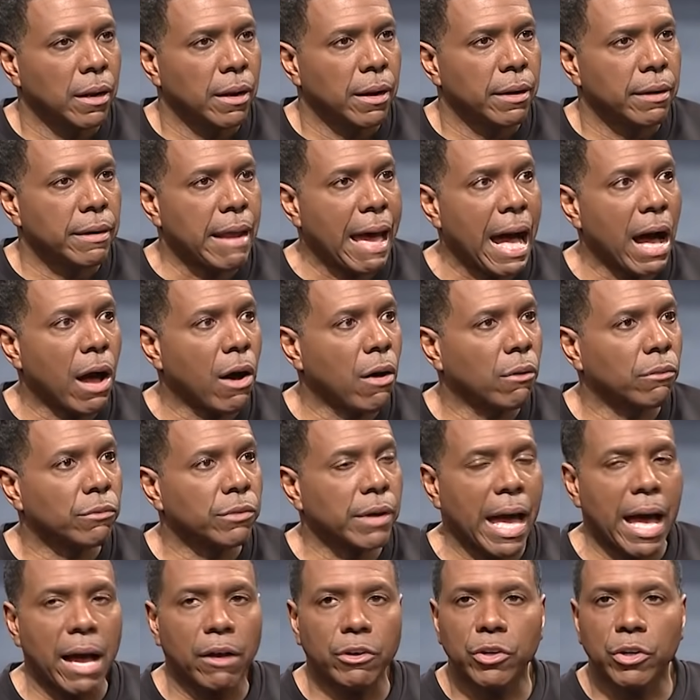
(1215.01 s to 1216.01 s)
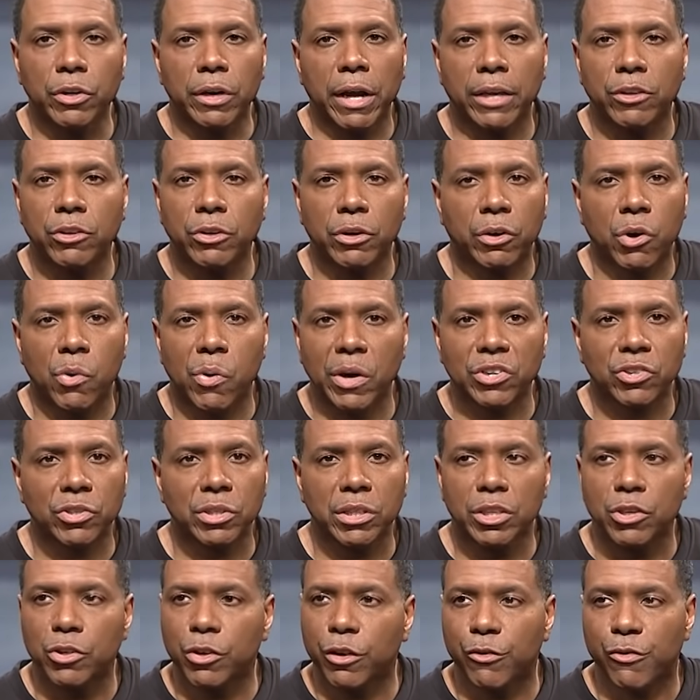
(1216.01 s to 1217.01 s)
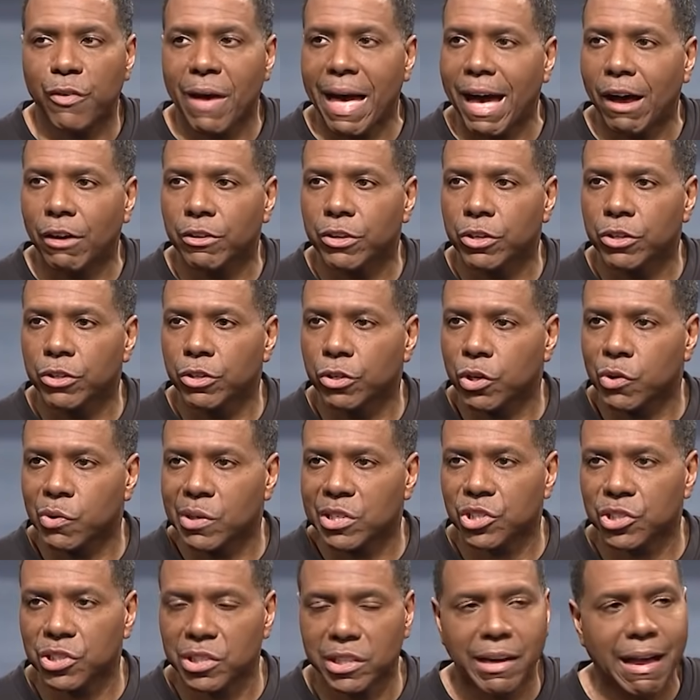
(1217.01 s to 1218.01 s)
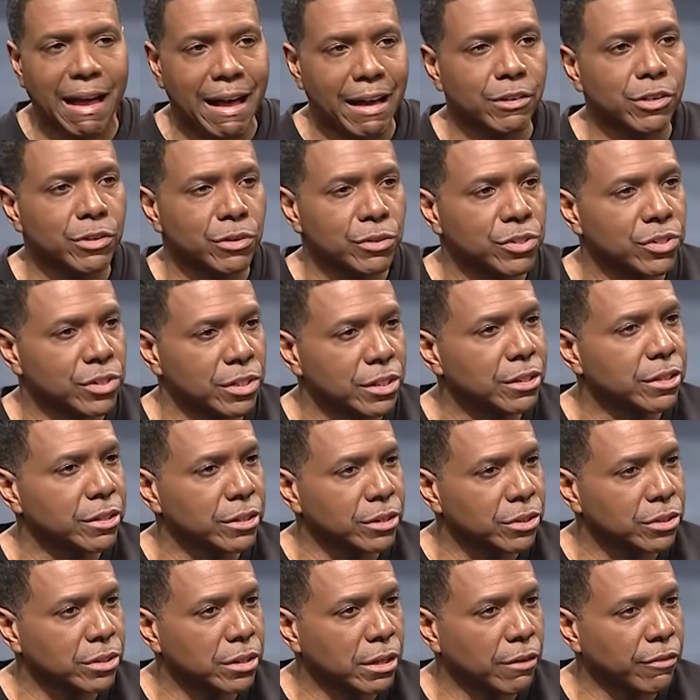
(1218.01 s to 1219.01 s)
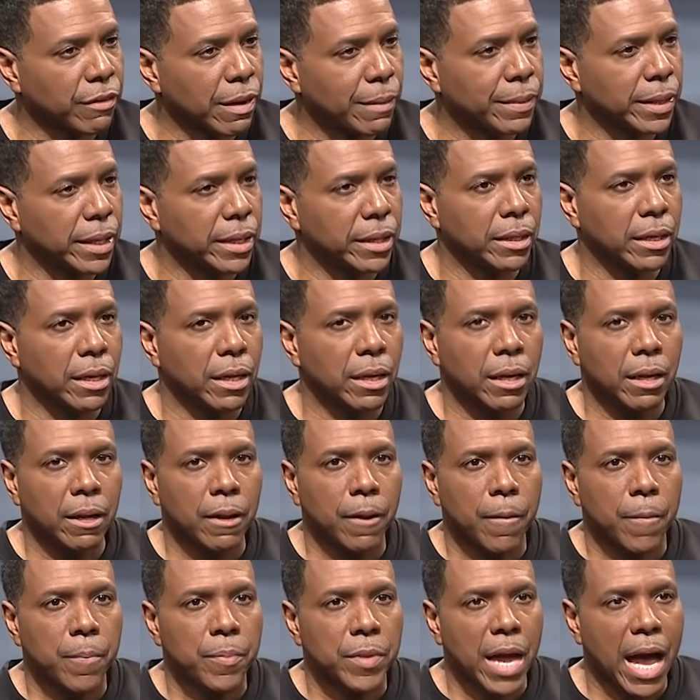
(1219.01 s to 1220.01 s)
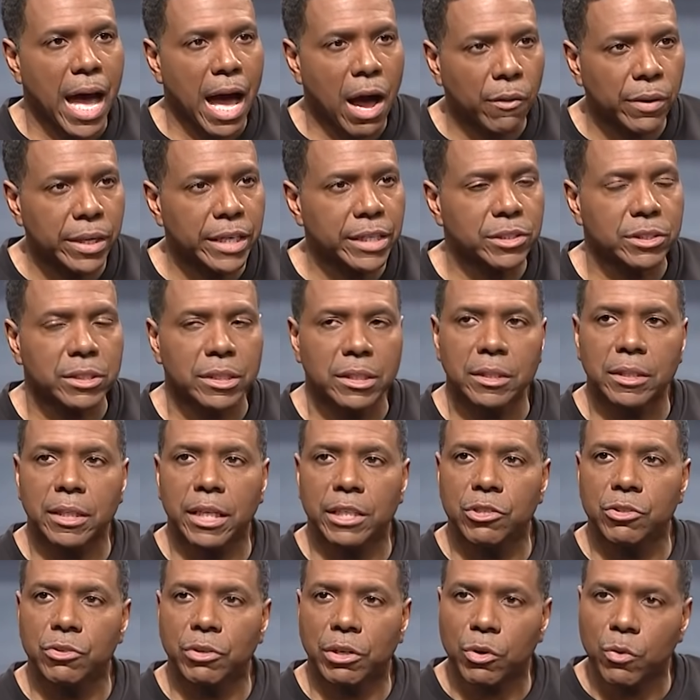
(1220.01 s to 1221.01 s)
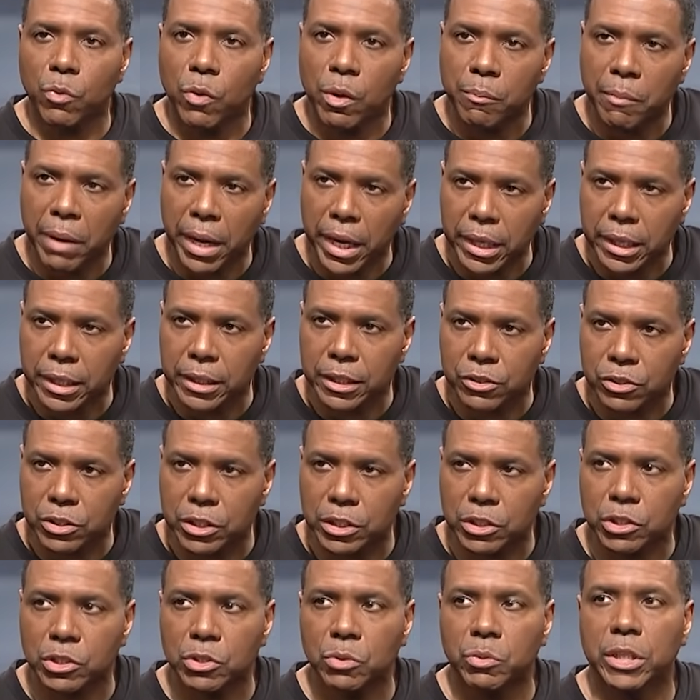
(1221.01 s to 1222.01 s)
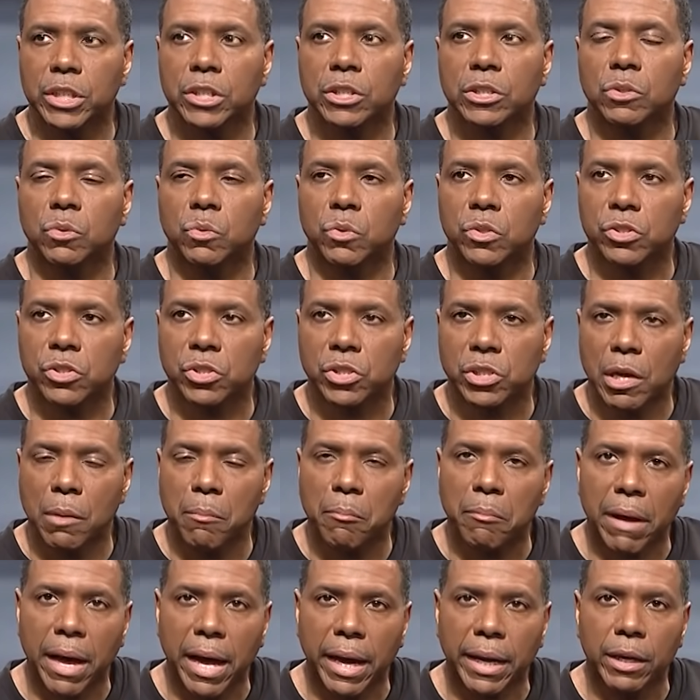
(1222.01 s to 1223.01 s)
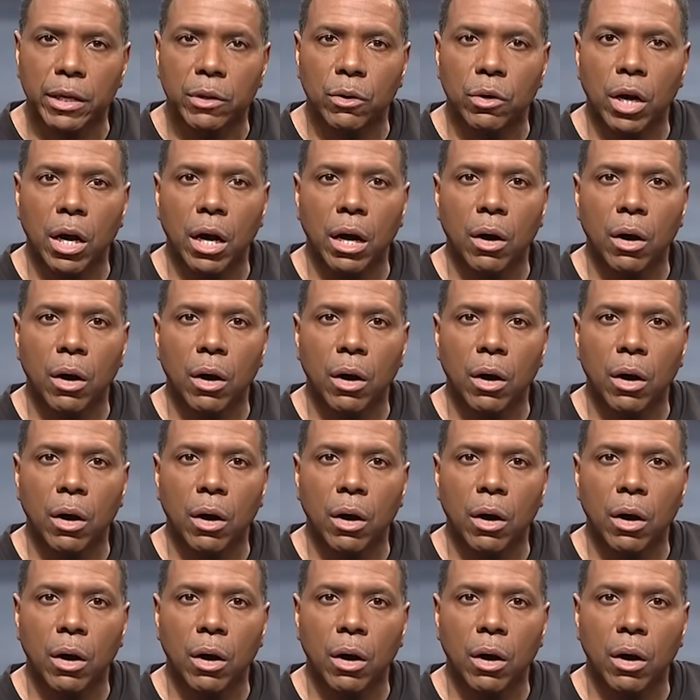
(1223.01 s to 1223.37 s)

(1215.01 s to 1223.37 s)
now you're questioning your value. You're questioning how you see yourself. I mean, how is it that you can remain in a situation where somebody